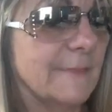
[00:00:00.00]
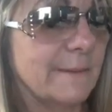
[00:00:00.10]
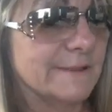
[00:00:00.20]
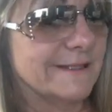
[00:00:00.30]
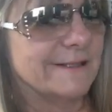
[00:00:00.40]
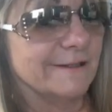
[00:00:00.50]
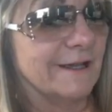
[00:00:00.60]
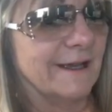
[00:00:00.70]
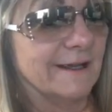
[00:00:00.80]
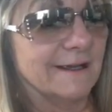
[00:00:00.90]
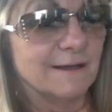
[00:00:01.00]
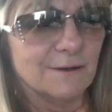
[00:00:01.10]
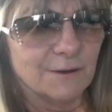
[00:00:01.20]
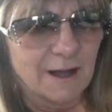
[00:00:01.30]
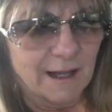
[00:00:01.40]
I'm still not
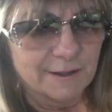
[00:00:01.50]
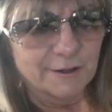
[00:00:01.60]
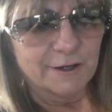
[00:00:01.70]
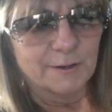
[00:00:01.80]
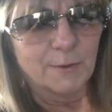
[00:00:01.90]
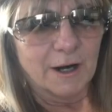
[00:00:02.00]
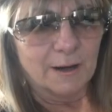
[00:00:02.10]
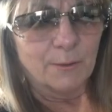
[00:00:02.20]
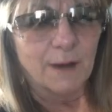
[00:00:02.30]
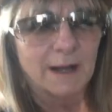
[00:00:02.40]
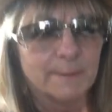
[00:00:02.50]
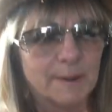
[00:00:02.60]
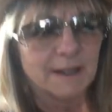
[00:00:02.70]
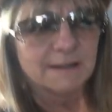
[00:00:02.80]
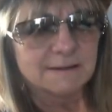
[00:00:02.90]
getting under where I want to be.